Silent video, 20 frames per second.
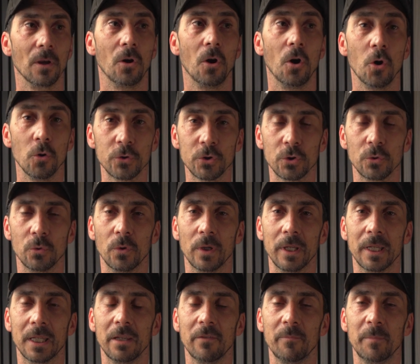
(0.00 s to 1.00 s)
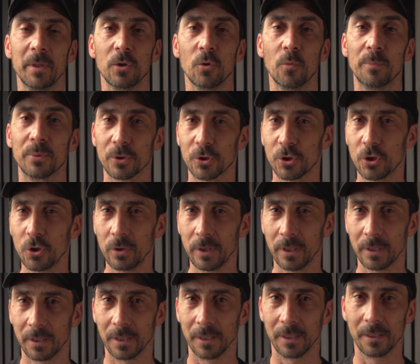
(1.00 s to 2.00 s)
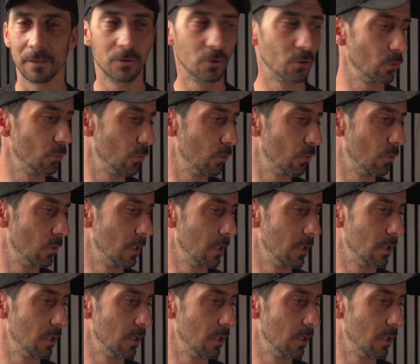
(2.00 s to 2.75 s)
Also, it gives me the opportunity to